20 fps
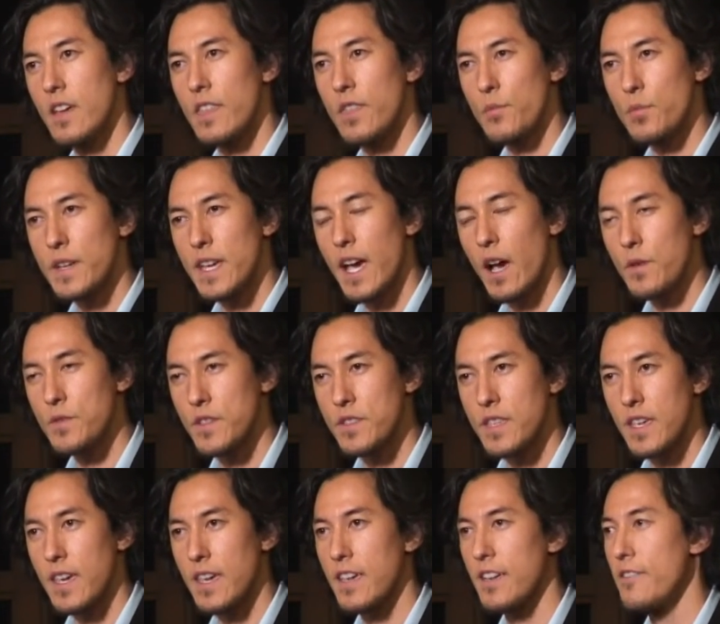three hours a
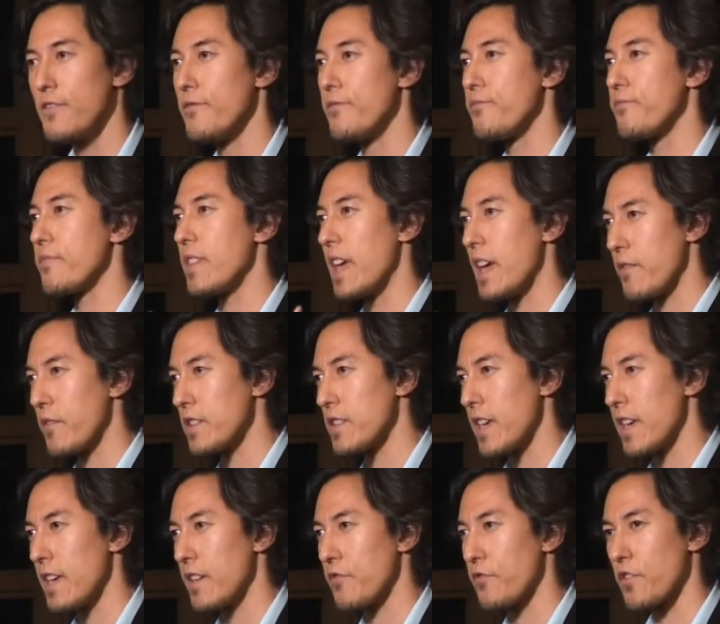day, every
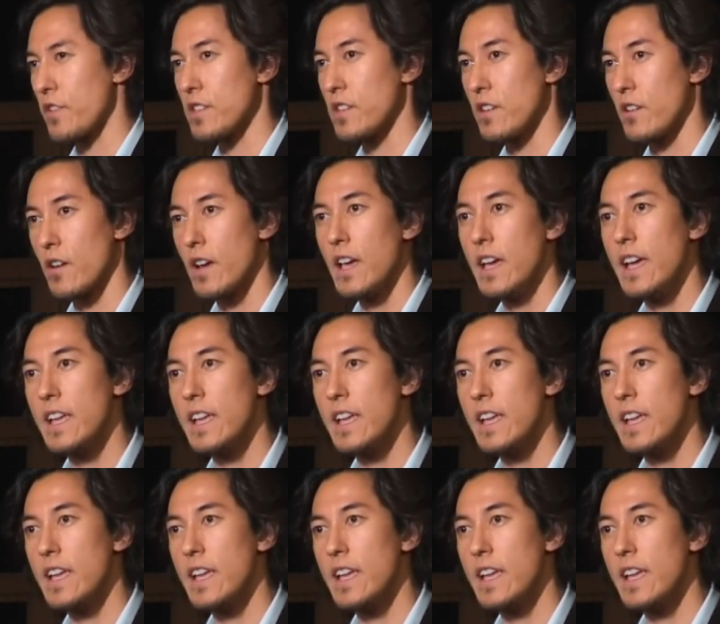day for a year.